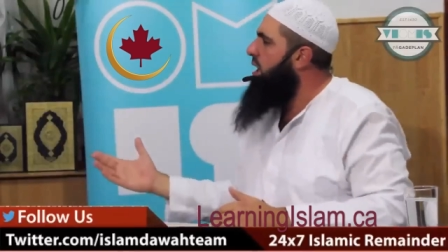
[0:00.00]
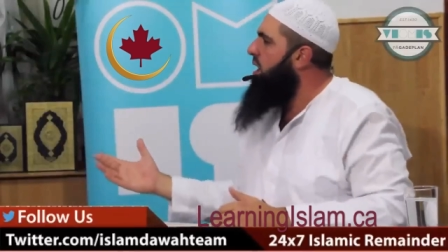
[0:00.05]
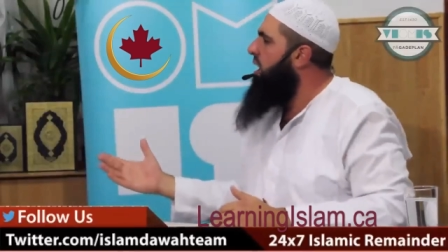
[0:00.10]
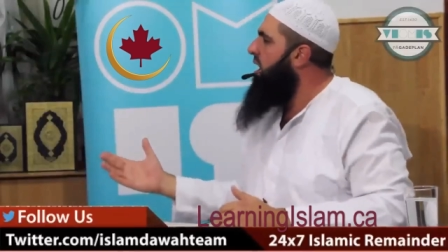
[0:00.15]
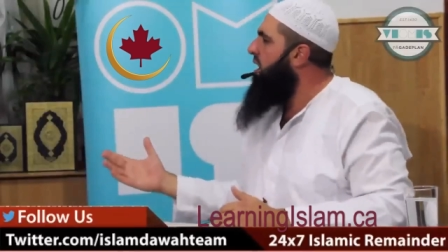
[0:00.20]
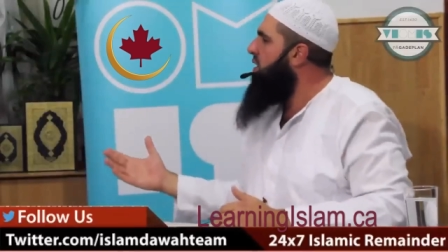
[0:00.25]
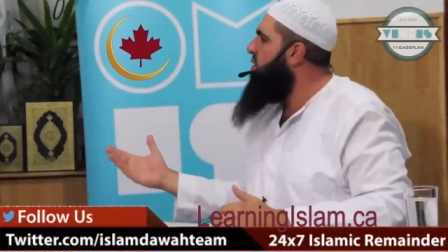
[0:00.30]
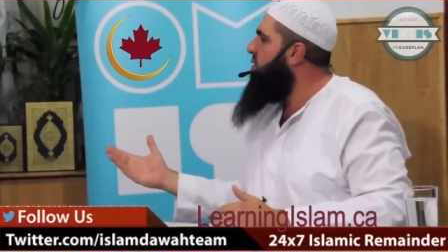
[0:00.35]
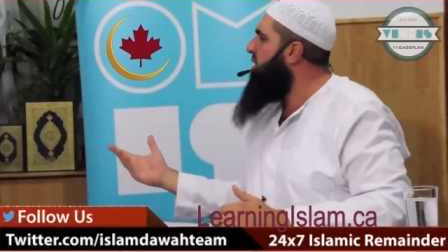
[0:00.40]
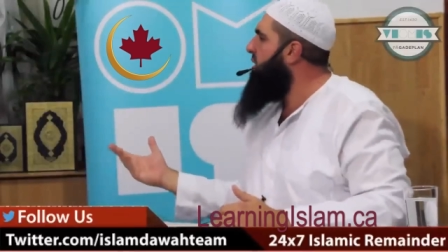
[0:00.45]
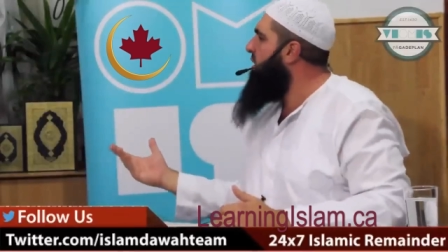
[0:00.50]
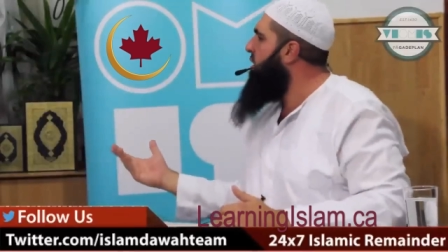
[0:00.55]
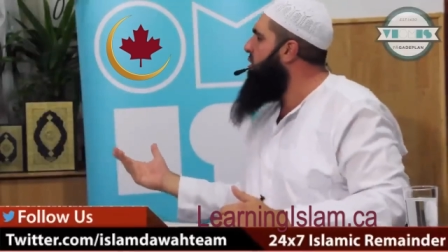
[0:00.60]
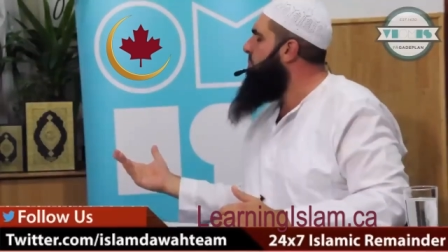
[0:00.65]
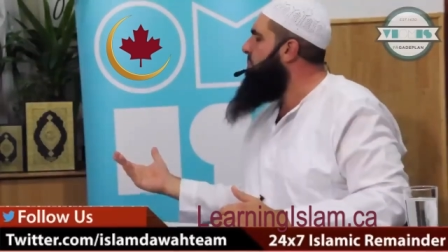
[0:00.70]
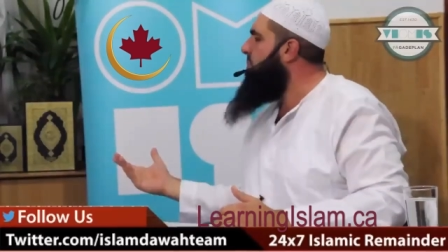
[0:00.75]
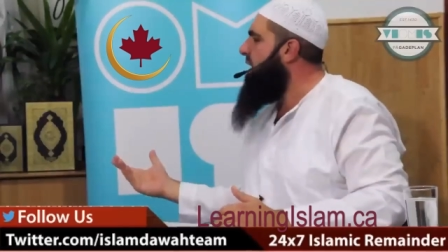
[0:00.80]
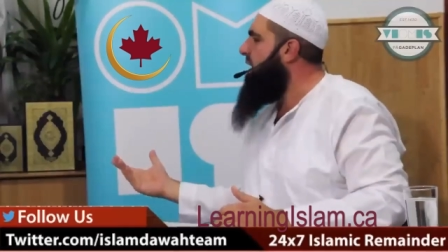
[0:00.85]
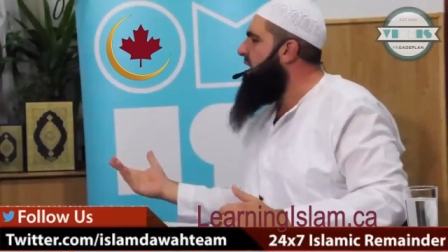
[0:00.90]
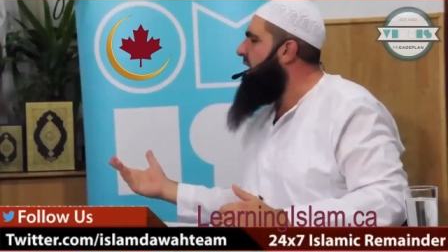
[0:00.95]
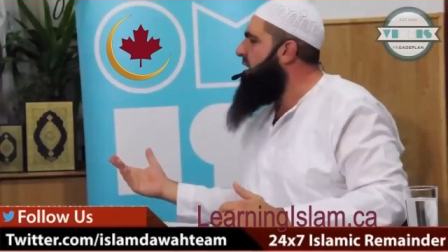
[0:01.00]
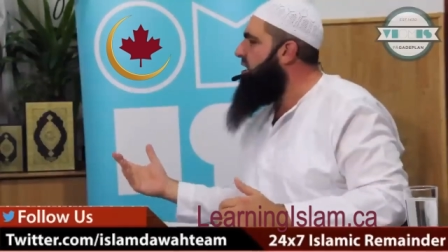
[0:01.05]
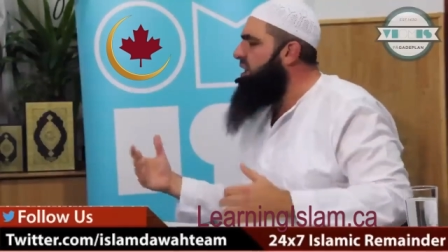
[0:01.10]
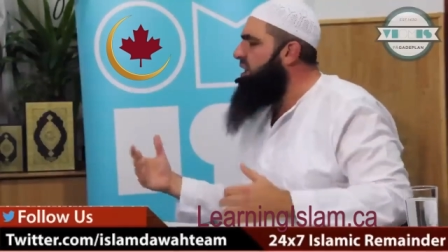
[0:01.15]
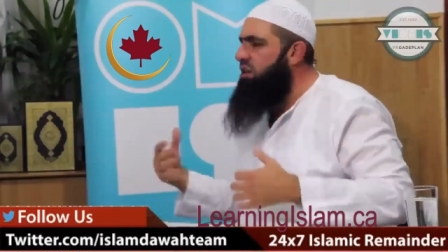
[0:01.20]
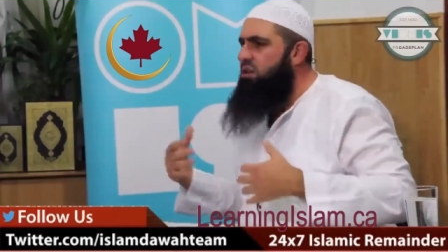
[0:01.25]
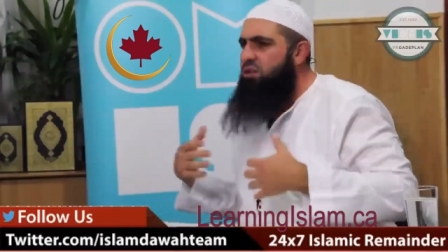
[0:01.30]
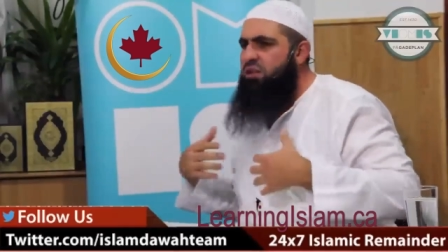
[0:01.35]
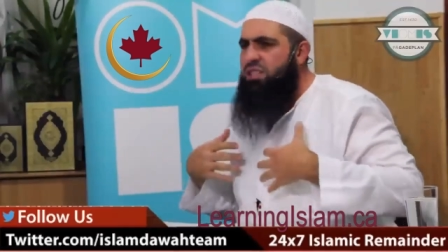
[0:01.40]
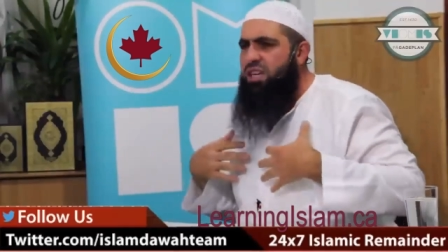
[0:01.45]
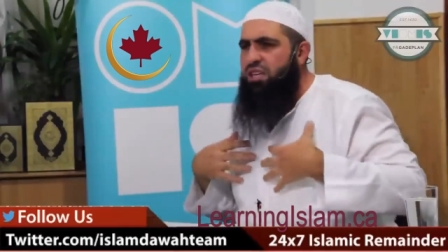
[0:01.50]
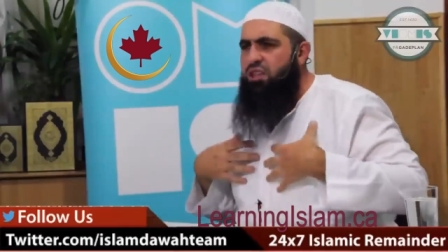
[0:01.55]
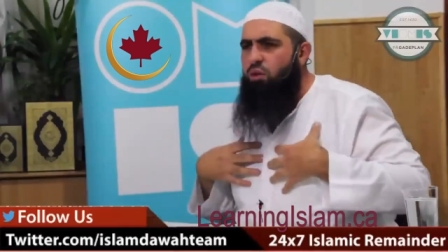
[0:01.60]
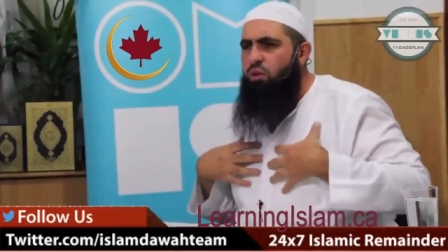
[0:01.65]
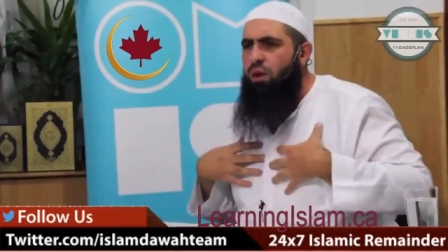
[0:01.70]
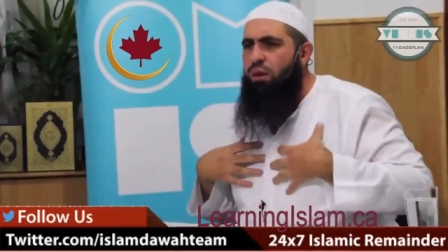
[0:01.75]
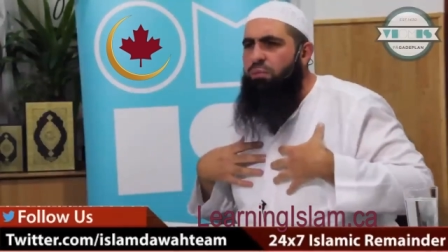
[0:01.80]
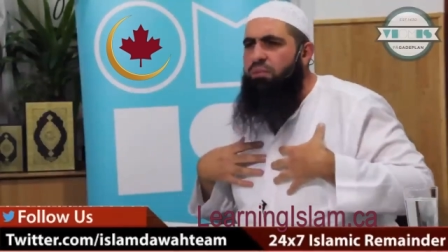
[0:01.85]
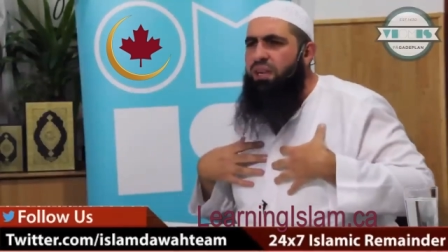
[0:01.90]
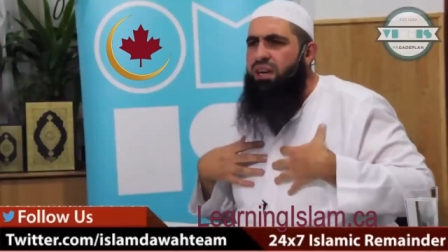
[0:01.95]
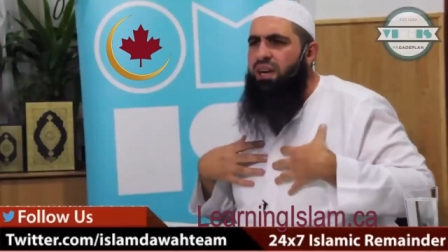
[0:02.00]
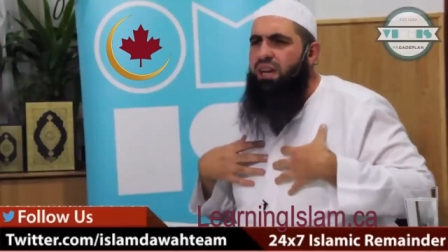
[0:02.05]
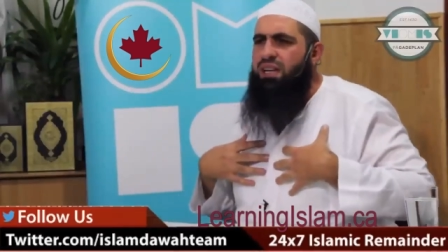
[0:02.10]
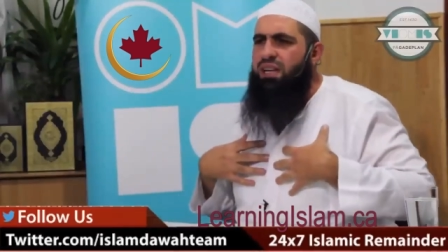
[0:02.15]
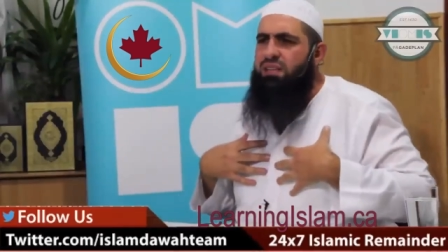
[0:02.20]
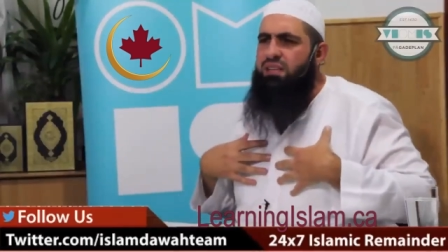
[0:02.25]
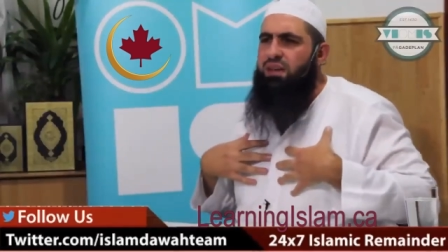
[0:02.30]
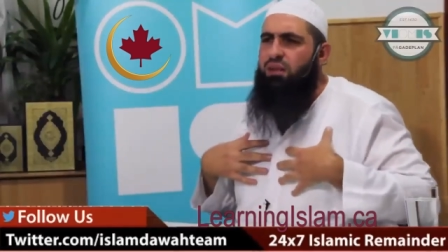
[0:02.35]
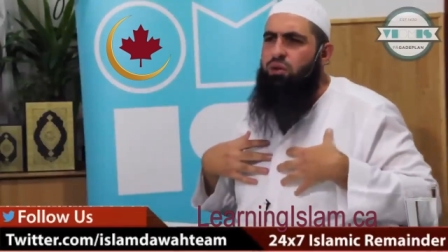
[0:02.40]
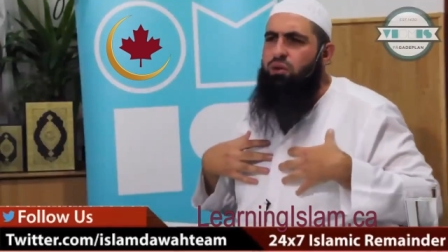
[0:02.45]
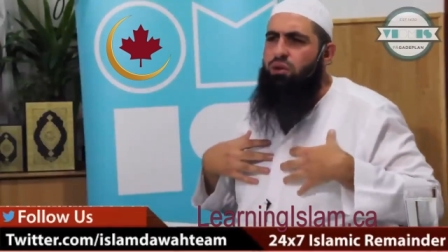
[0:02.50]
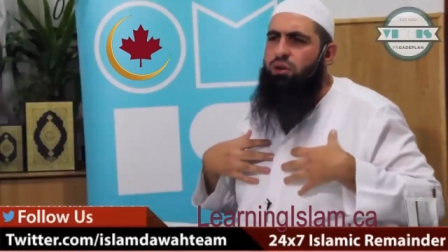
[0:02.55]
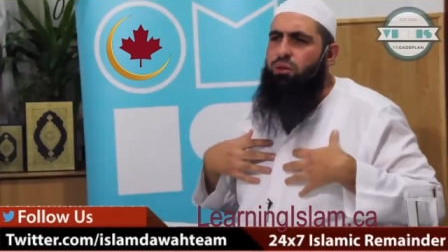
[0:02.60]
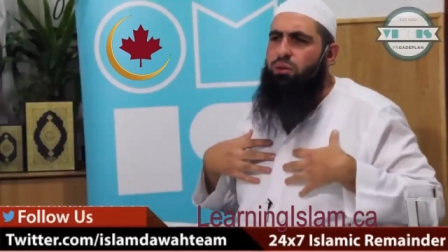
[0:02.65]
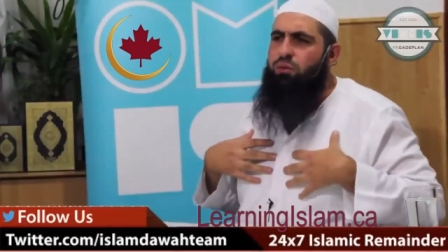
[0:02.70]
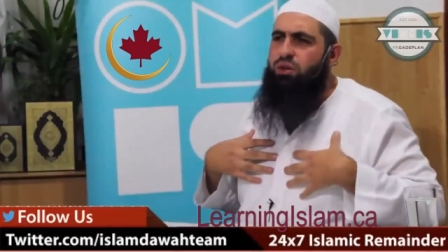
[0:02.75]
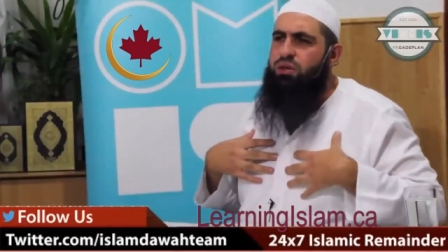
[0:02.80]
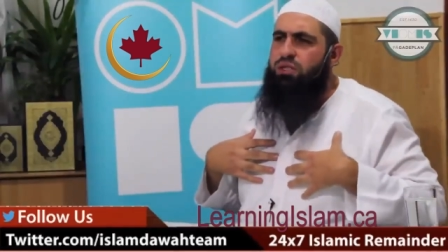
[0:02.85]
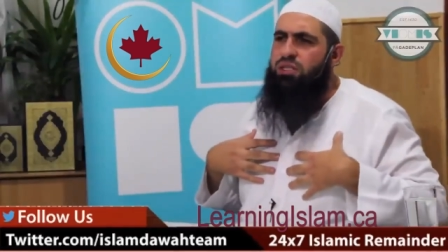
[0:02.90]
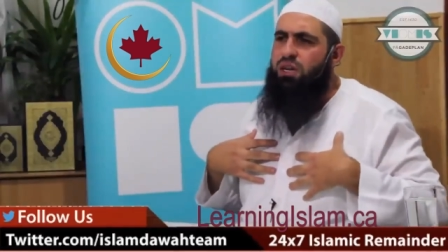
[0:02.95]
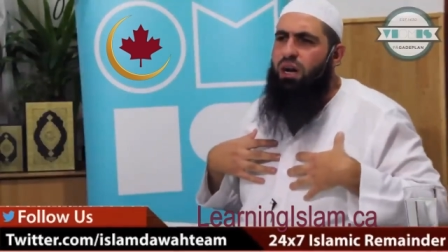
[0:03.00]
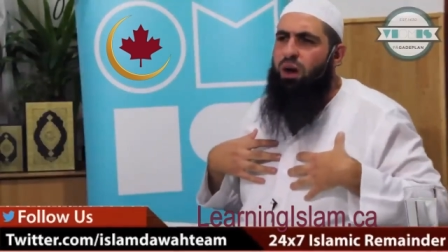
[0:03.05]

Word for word: I couldn't help but hear that you said you want me to enter through your mercy.